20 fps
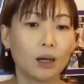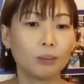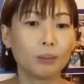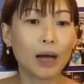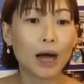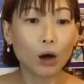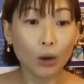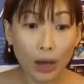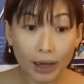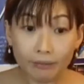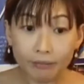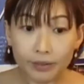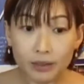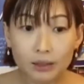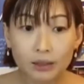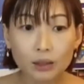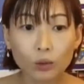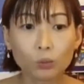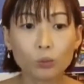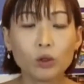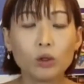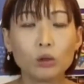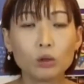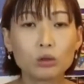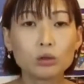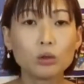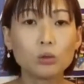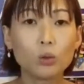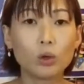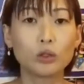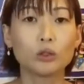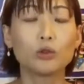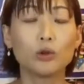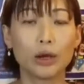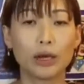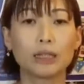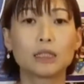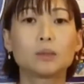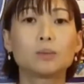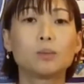However, we also want
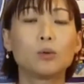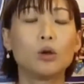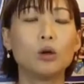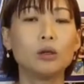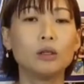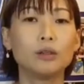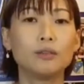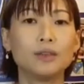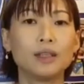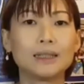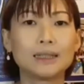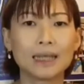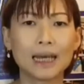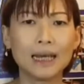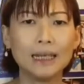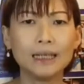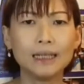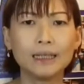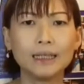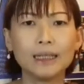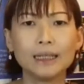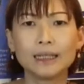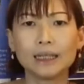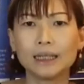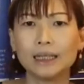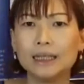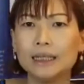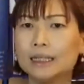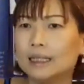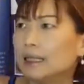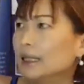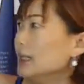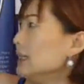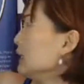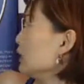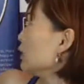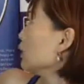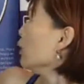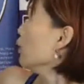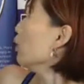to explore if there's anything in
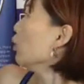this